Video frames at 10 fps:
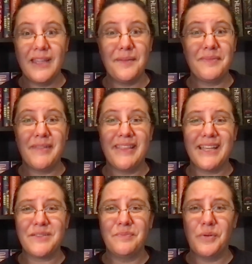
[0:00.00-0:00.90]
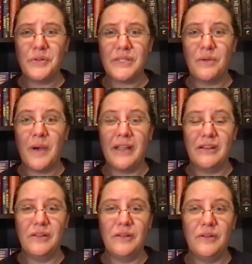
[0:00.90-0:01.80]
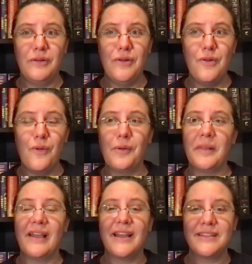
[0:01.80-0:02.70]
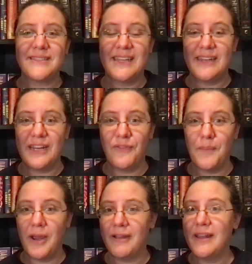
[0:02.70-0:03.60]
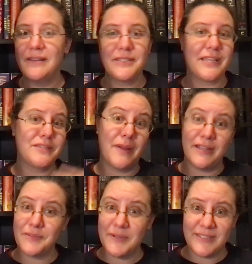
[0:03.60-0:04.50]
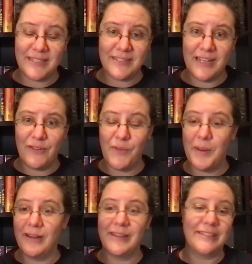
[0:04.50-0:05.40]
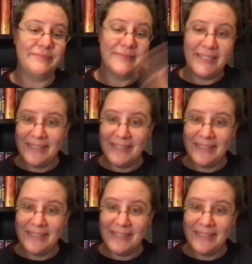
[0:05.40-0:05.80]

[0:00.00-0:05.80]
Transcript: I mean that's mostly why normally I say Native Americans because my husband says Native American.